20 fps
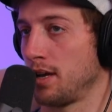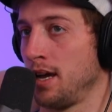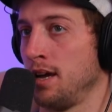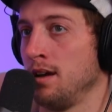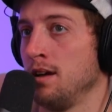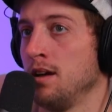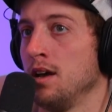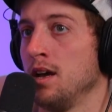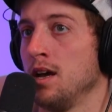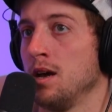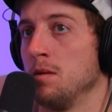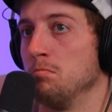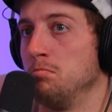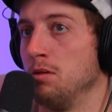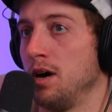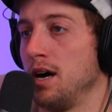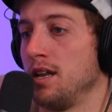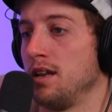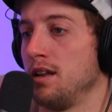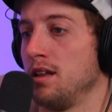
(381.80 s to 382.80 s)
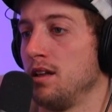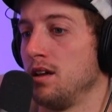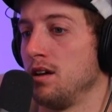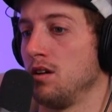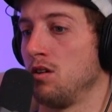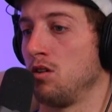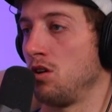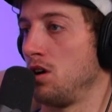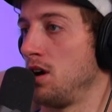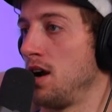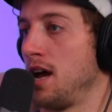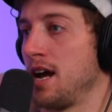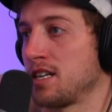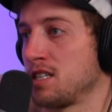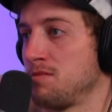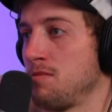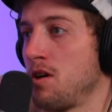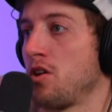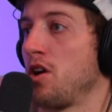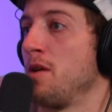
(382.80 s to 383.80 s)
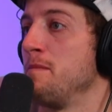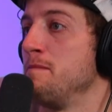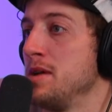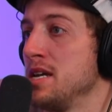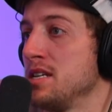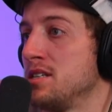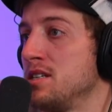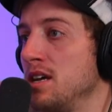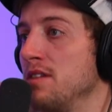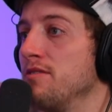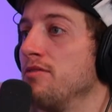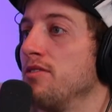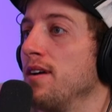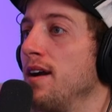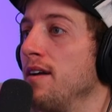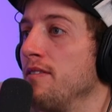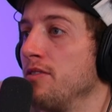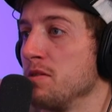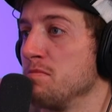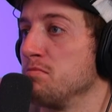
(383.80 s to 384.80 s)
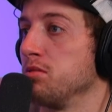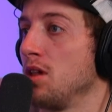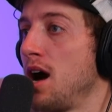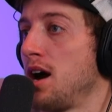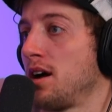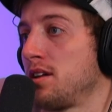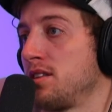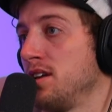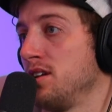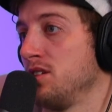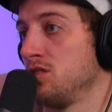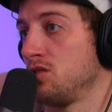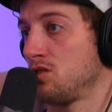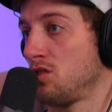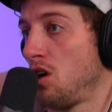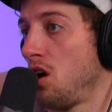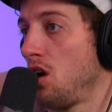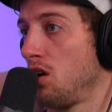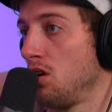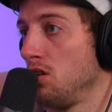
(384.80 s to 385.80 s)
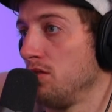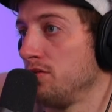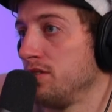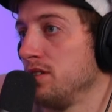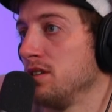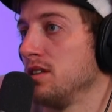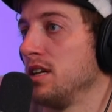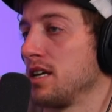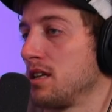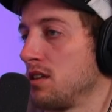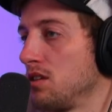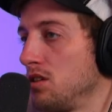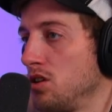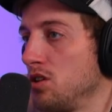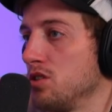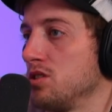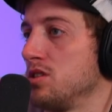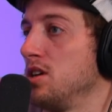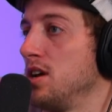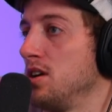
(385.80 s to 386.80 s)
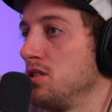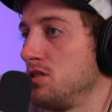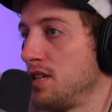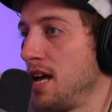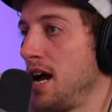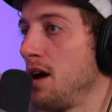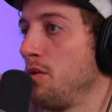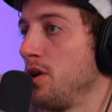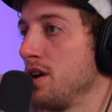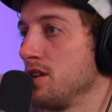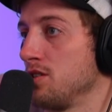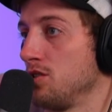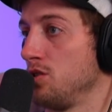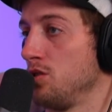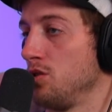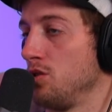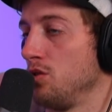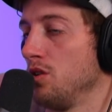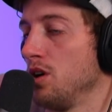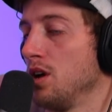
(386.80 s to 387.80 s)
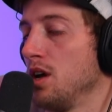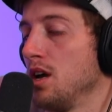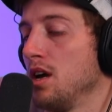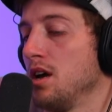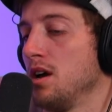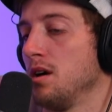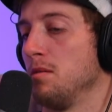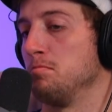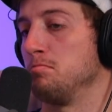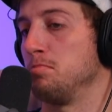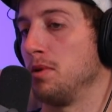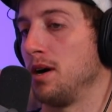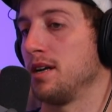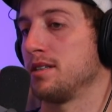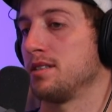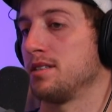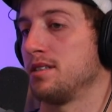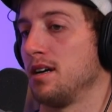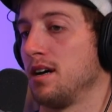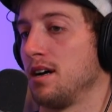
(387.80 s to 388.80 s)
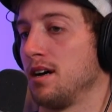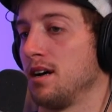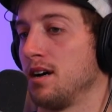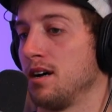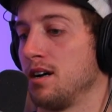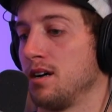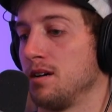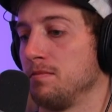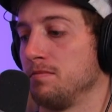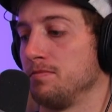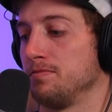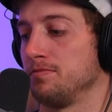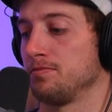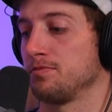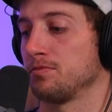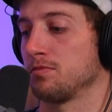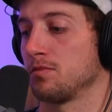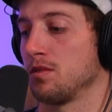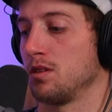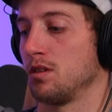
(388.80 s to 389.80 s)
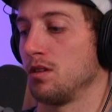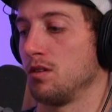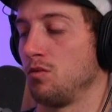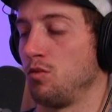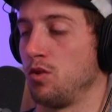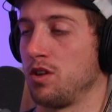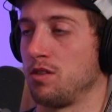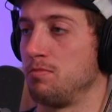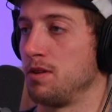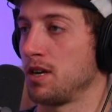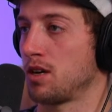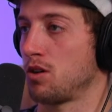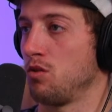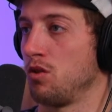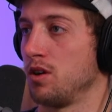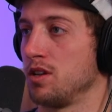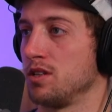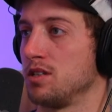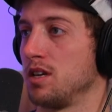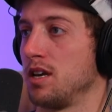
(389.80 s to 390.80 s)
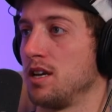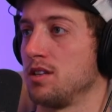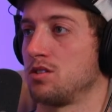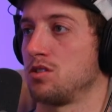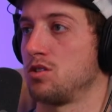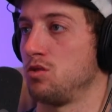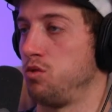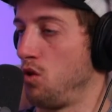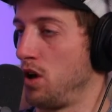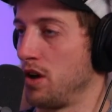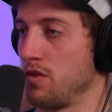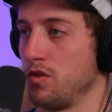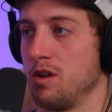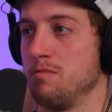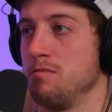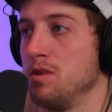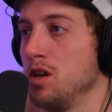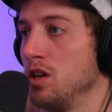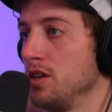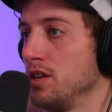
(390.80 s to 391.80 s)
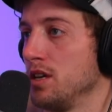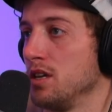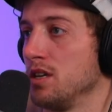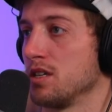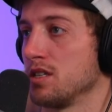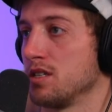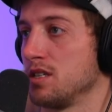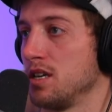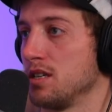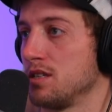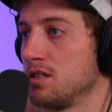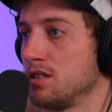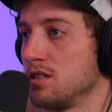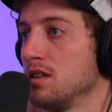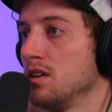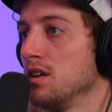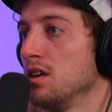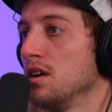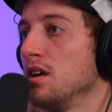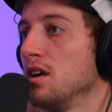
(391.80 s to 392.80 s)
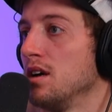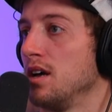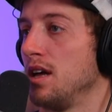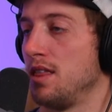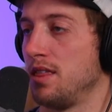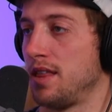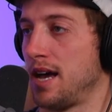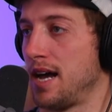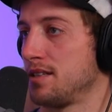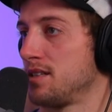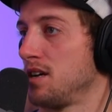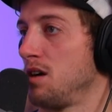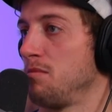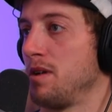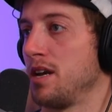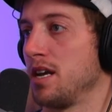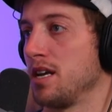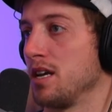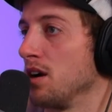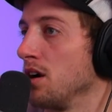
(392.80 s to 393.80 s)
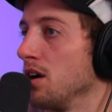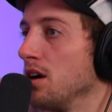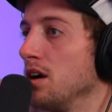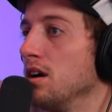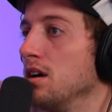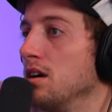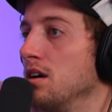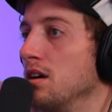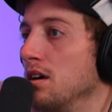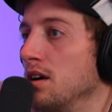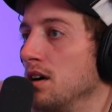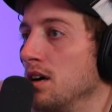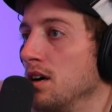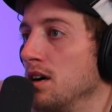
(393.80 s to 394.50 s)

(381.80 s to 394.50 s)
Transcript: Okay. Or X amount are minted for every block that is solved. Like there's that way too. But, with Bitcoins, it's 21 million exist, and that's how many are,